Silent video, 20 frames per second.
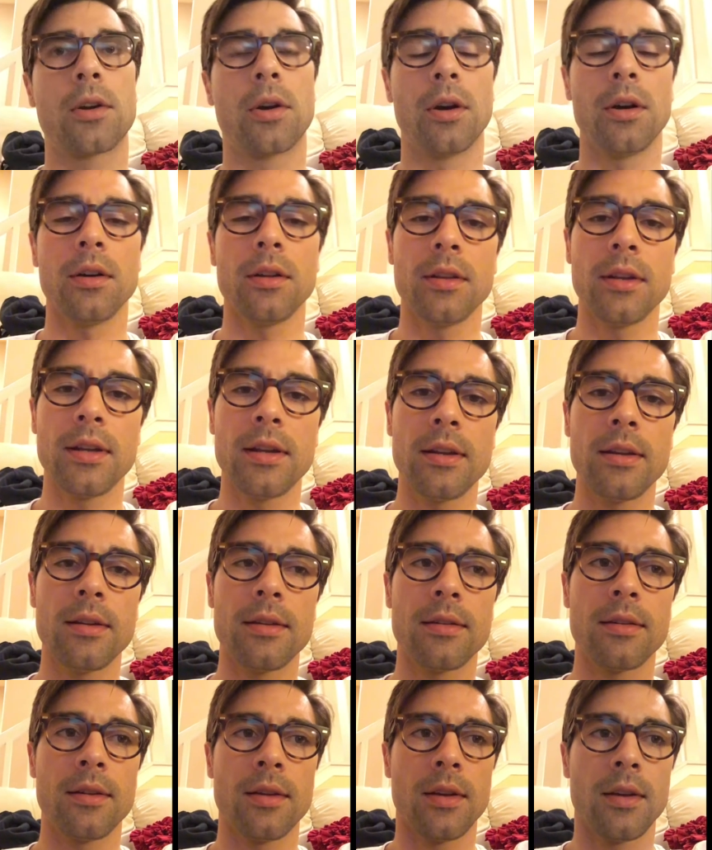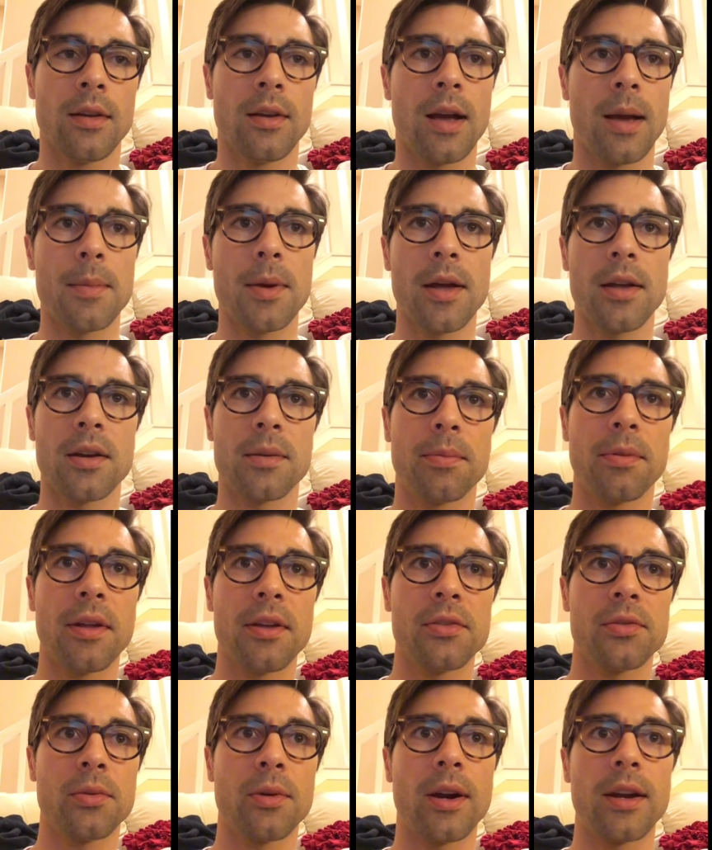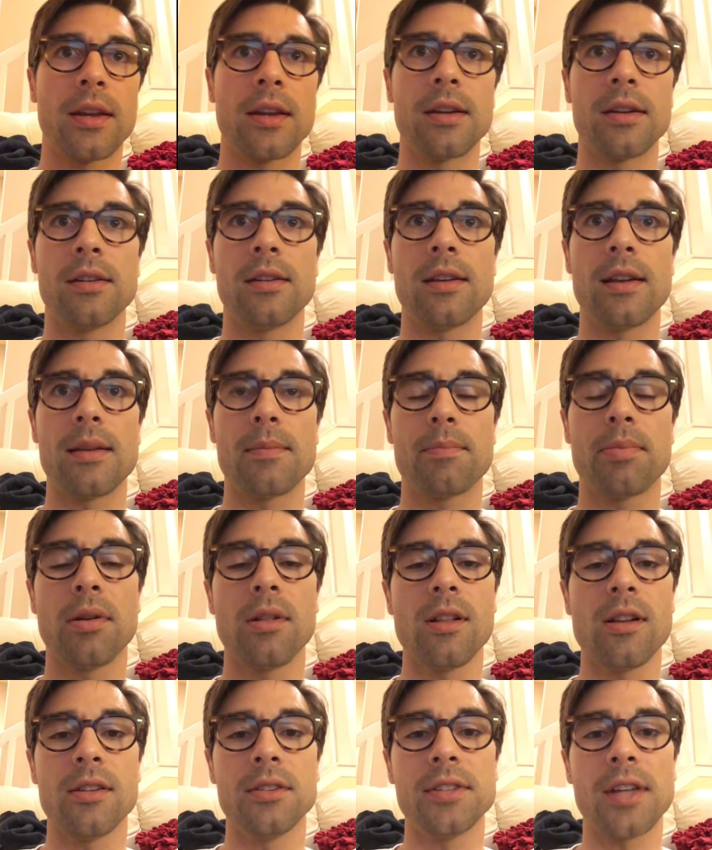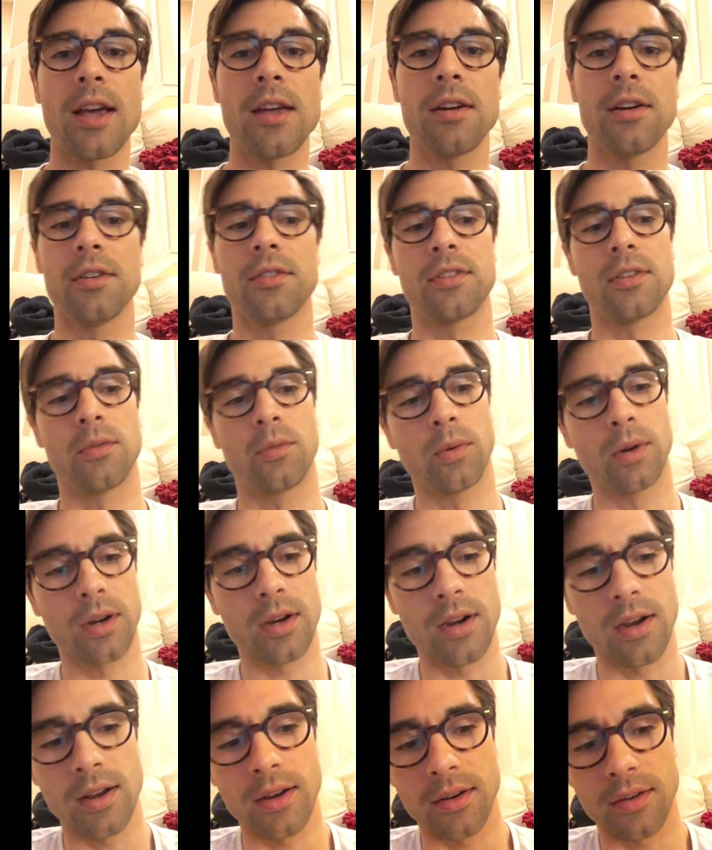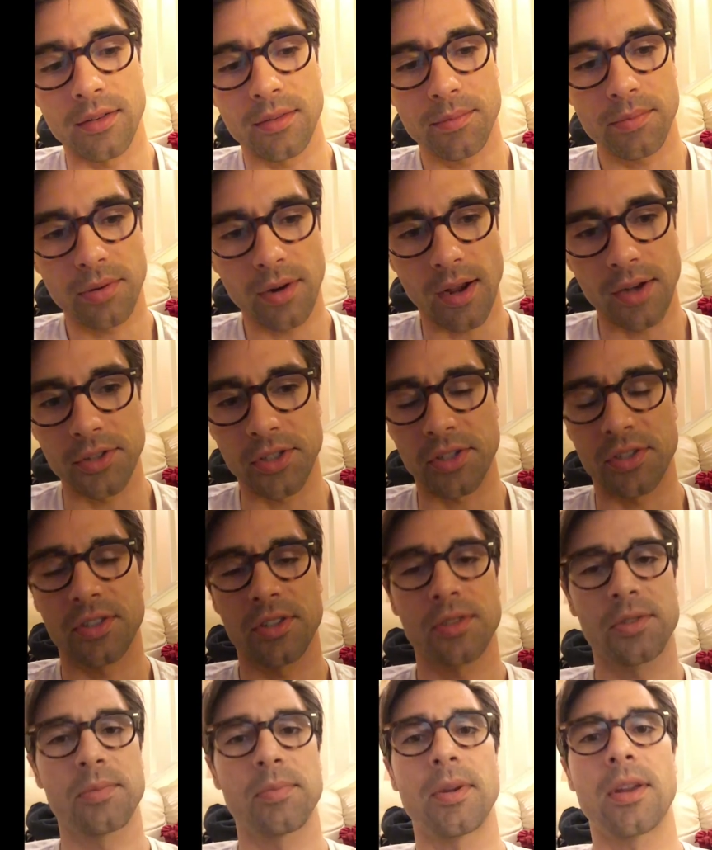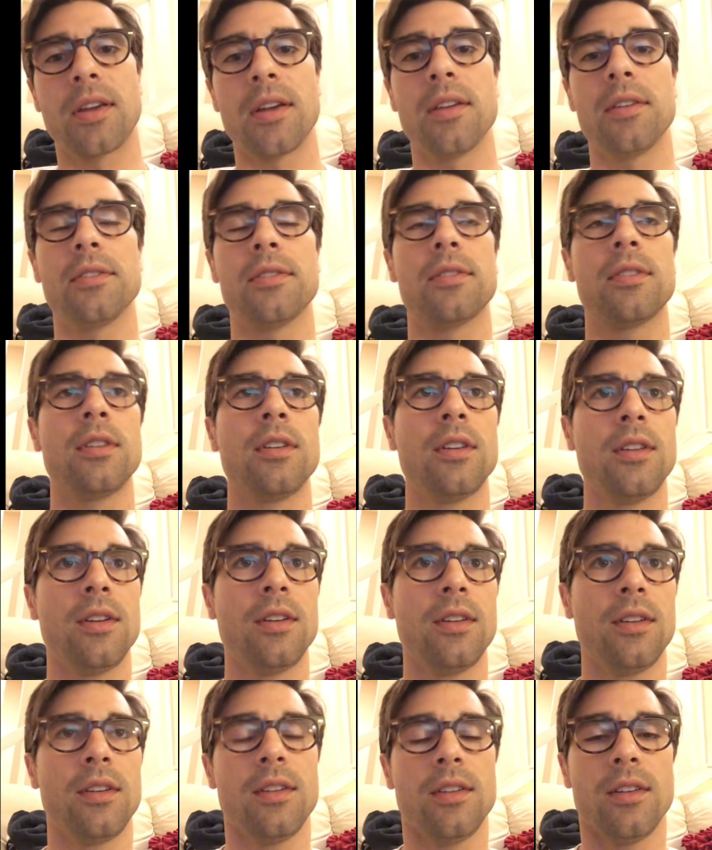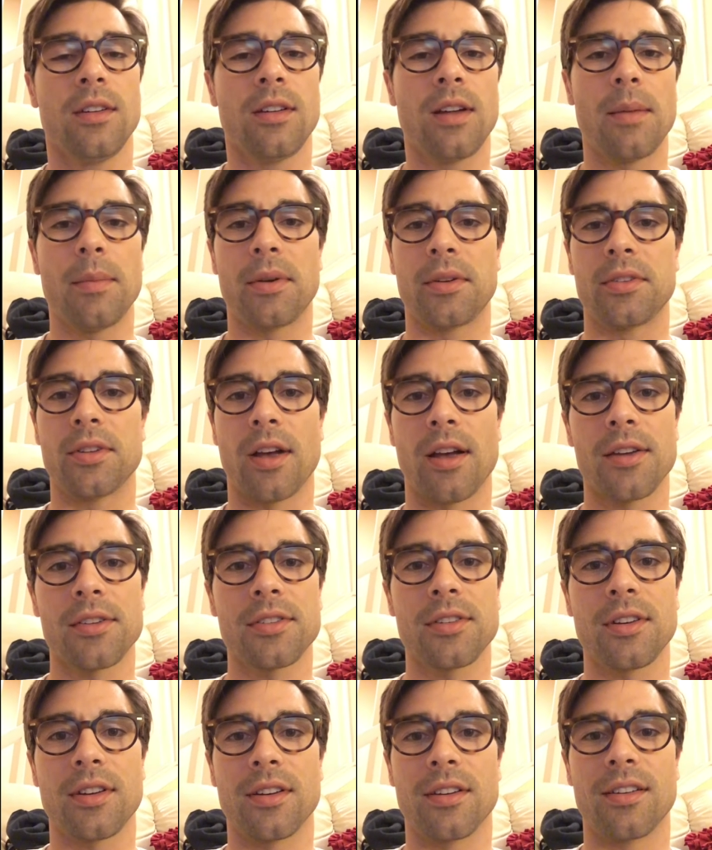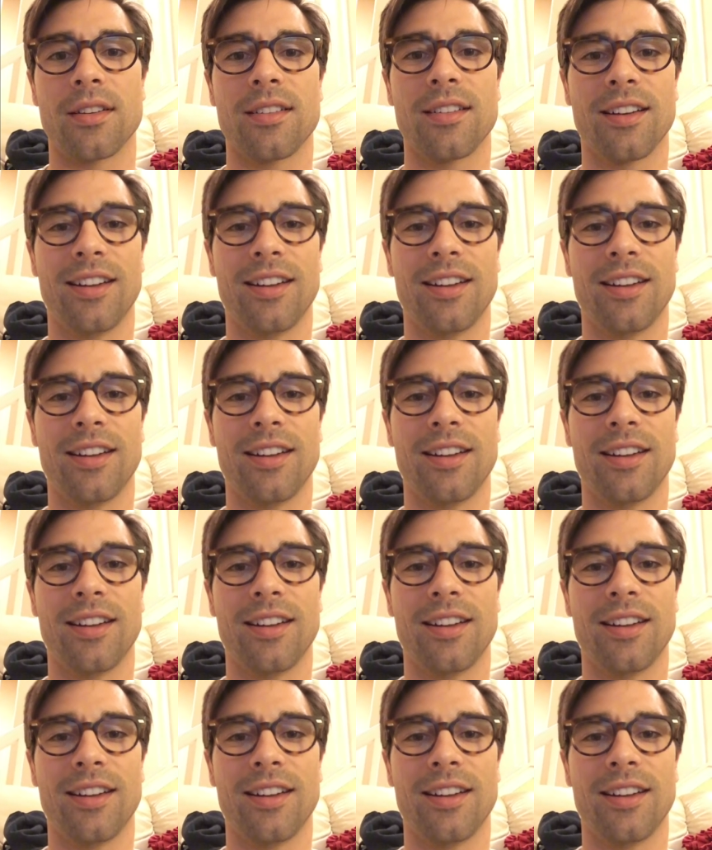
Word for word: Currently, I'm not in a place where I can pull all-nighters and work on projects just because I'm exhausted.